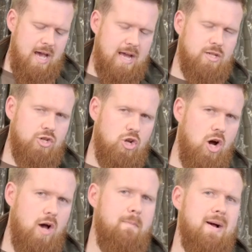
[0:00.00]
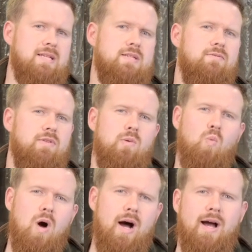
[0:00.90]
It's not a massively
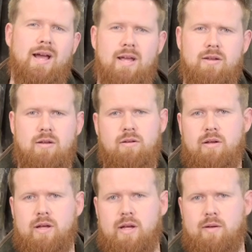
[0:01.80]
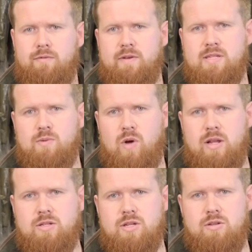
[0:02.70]
wide Uh, fit in
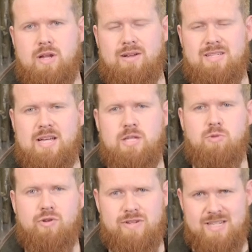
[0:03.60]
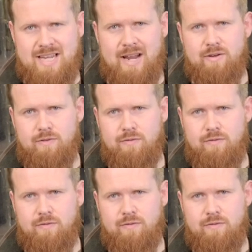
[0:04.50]
Wellington. I'd say it's more a standard